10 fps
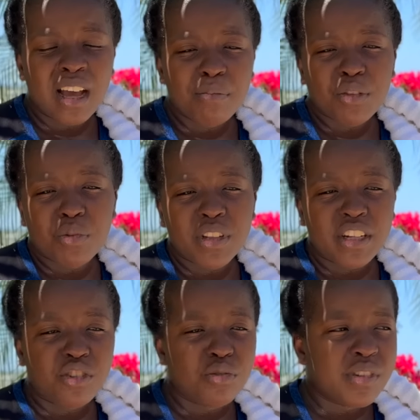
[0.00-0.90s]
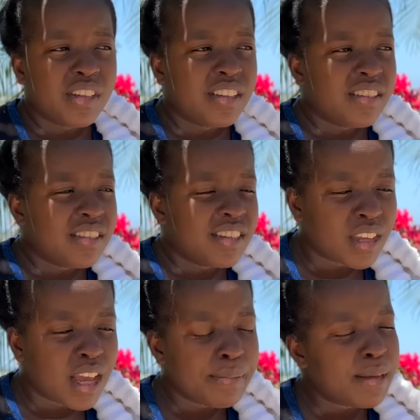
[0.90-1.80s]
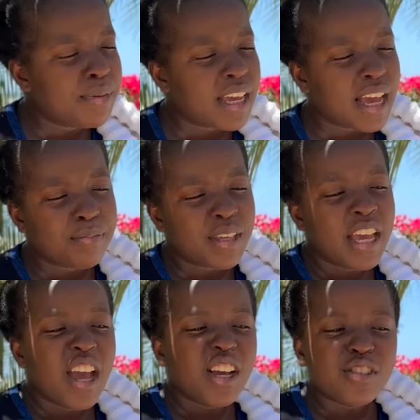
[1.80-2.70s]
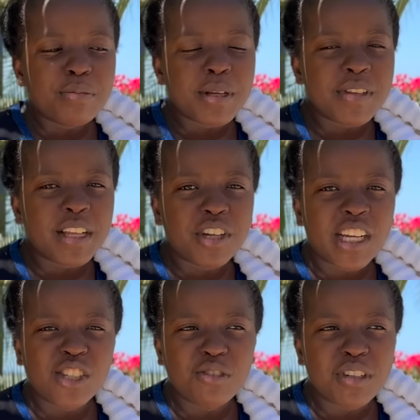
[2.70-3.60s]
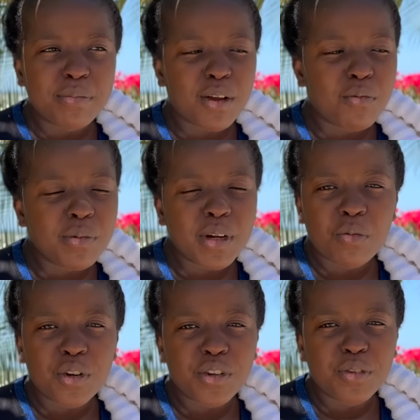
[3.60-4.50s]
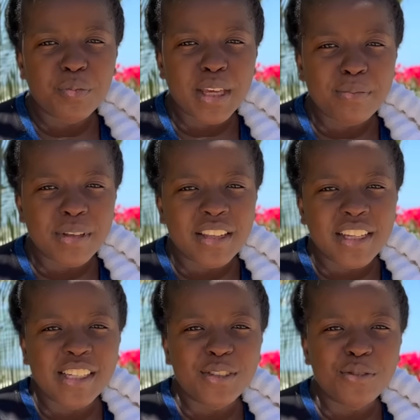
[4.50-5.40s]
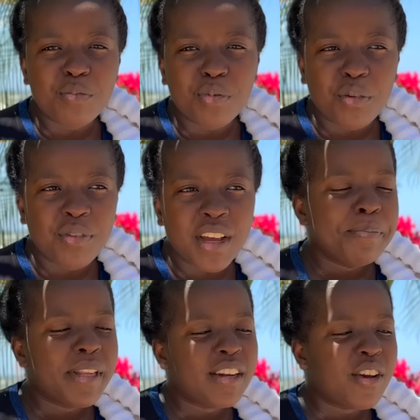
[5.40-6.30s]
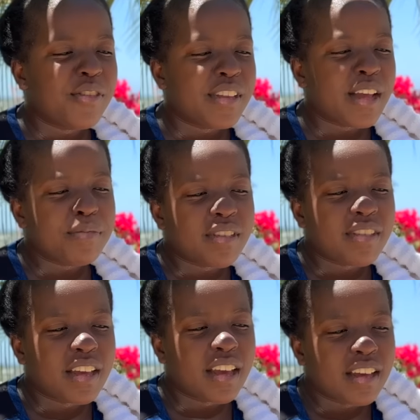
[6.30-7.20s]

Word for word: i'm not the one that chooses i may be happy because sometimes i look at Gio and i'm like why would i want another baby like he's so perfect and then other times it's like